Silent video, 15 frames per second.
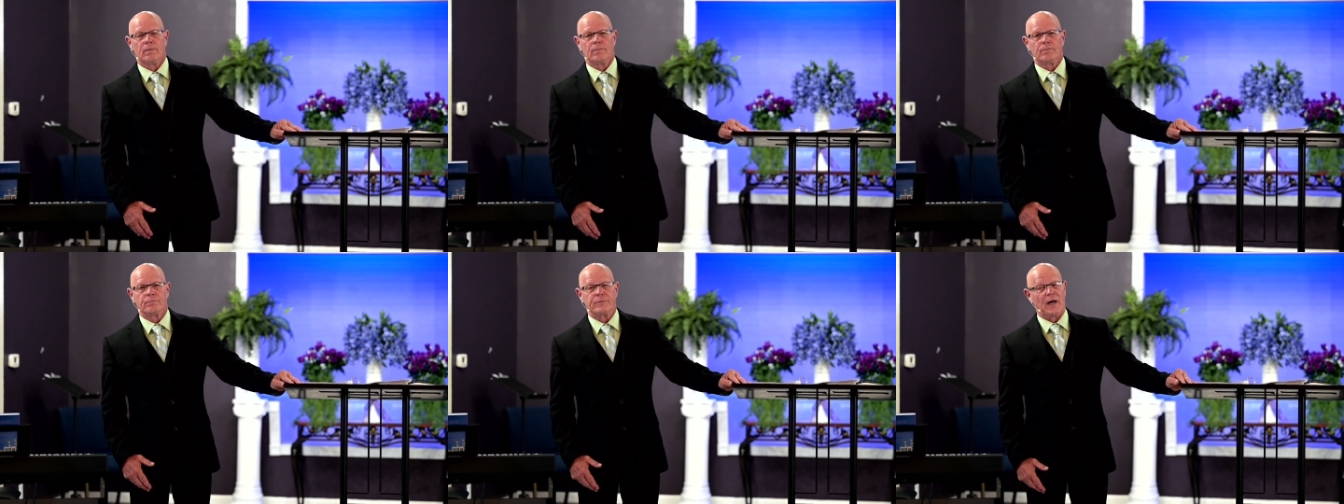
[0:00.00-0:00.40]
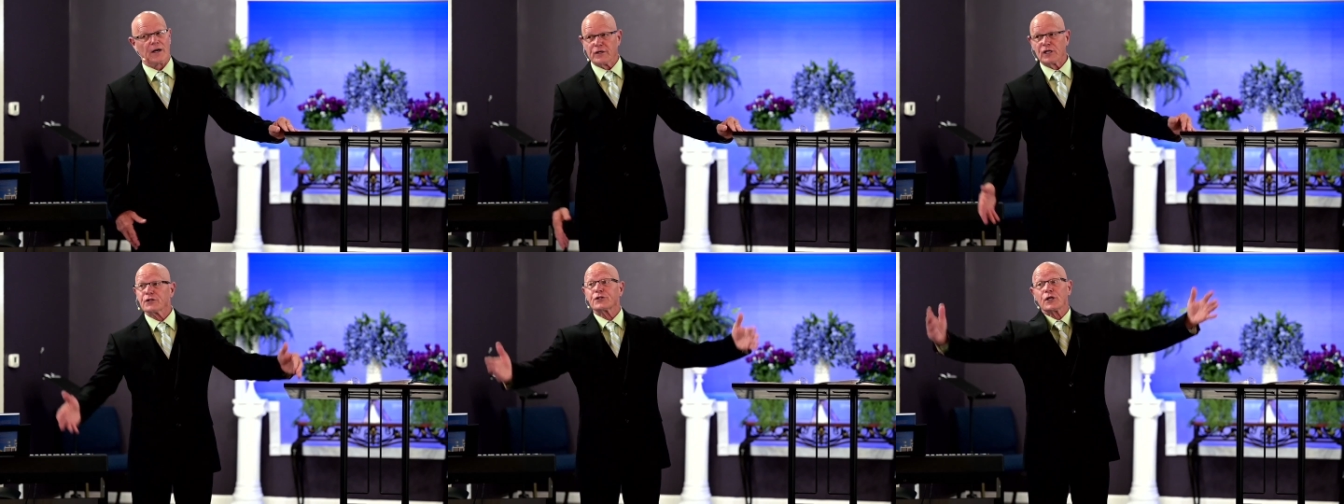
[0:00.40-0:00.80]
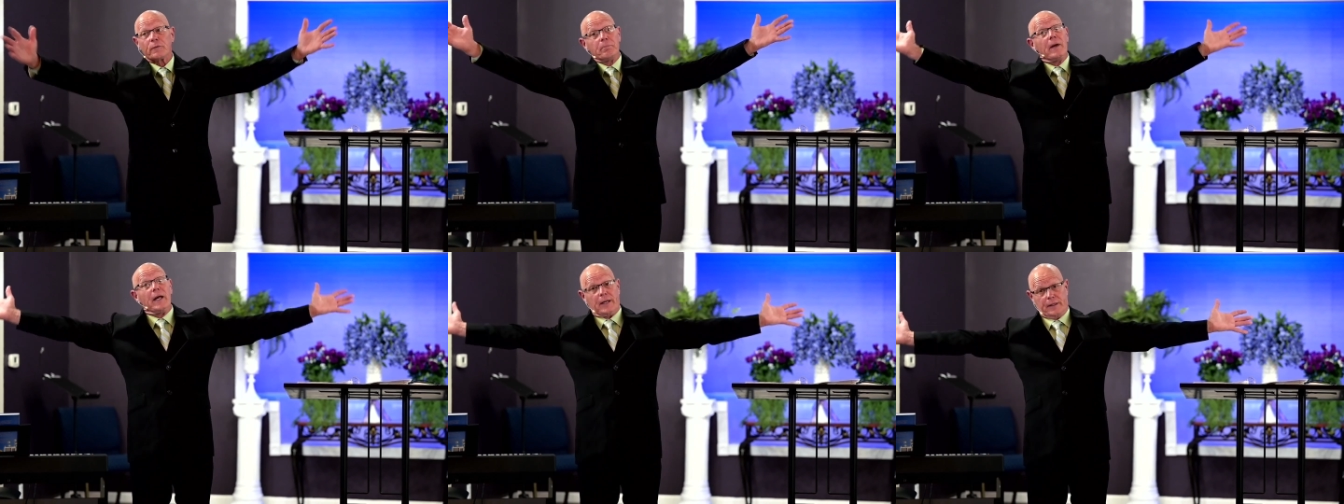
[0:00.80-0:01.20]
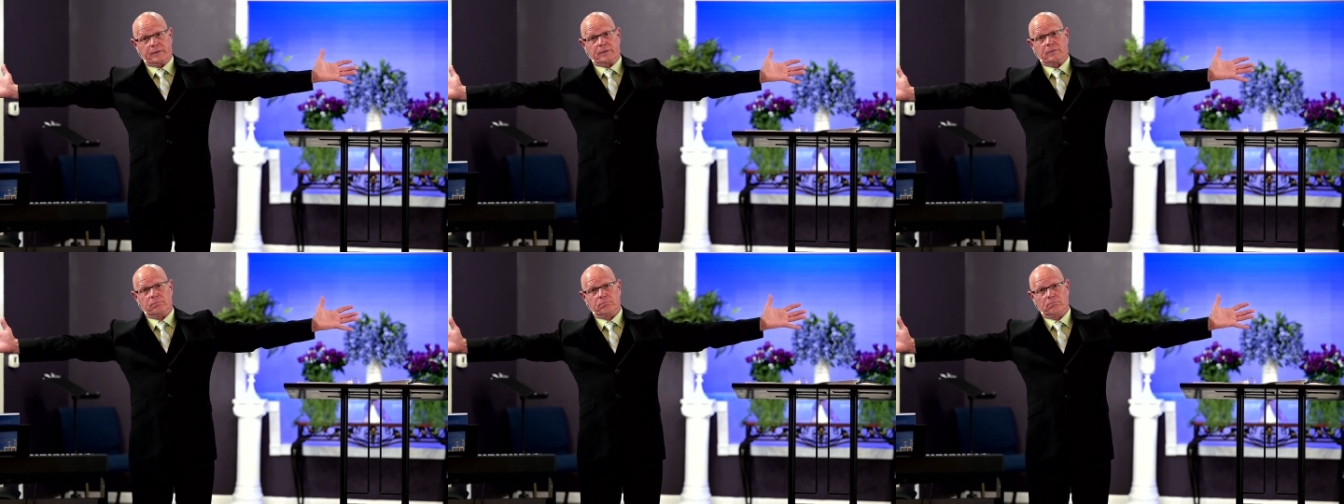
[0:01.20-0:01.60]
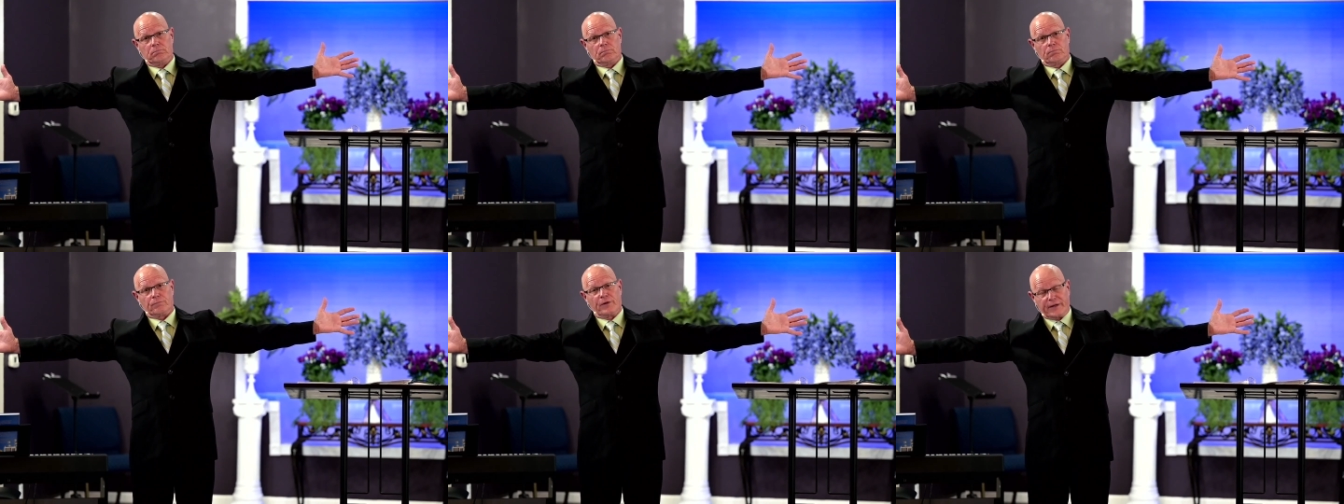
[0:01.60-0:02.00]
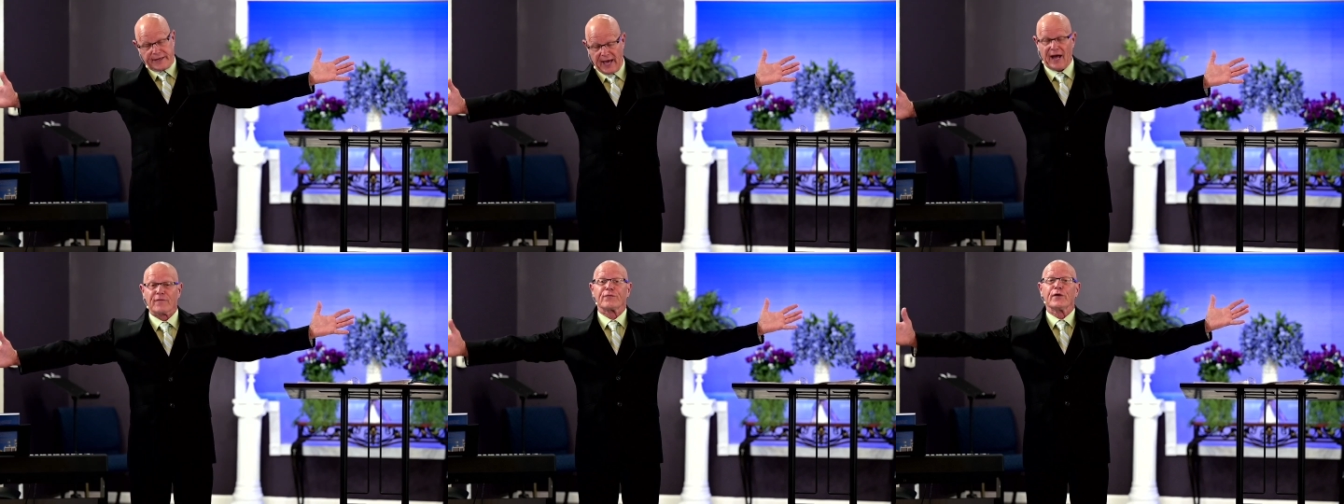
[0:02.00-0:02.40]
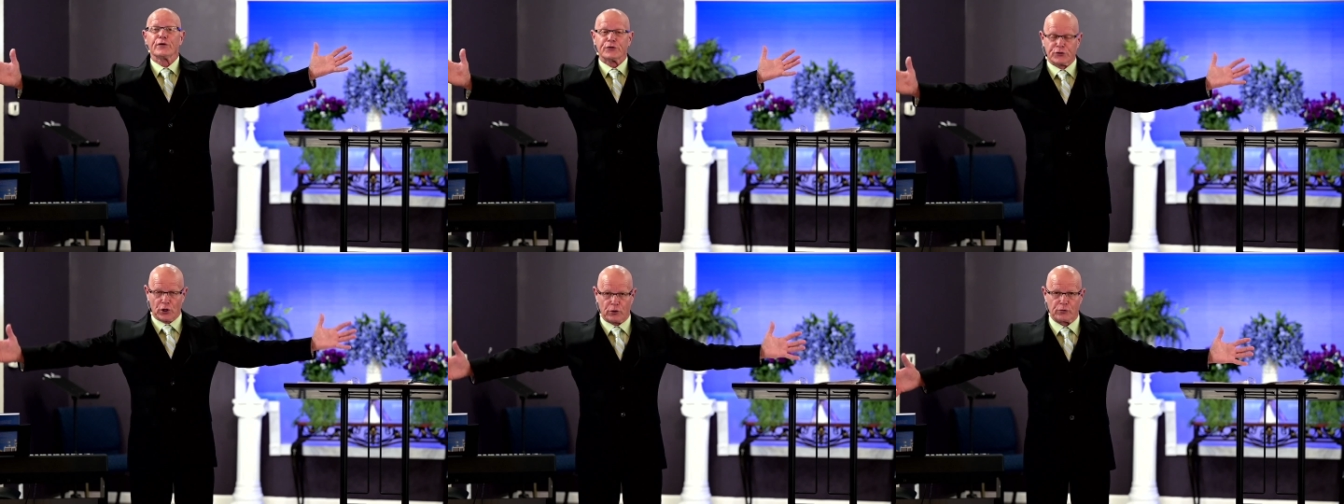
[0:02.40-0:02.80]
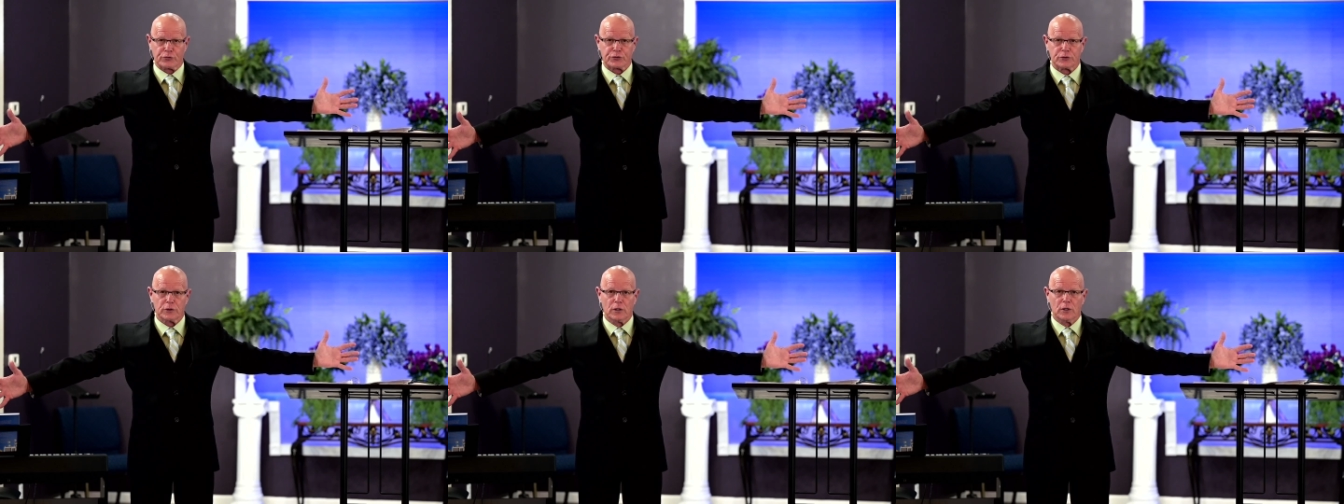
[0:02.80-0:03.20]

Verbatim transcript: Now, just admit it. The Catholic Church